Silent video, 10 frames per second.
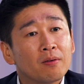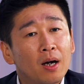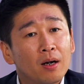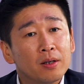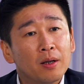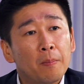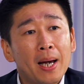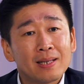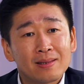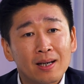On the
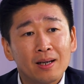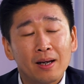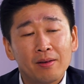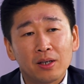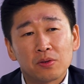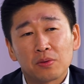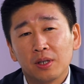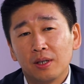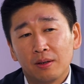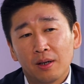mass side, I think it's
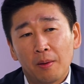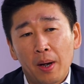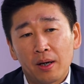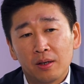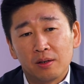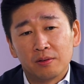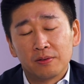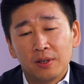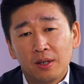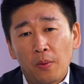really a matter of
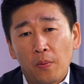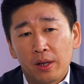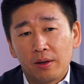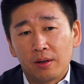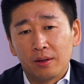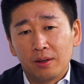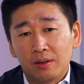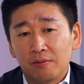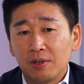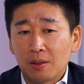whether
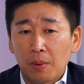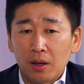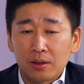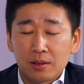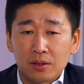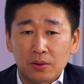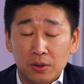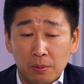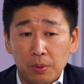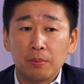the visa policies
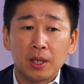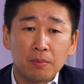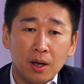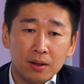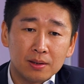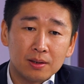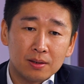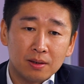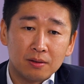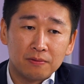or the permitting
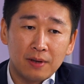policies of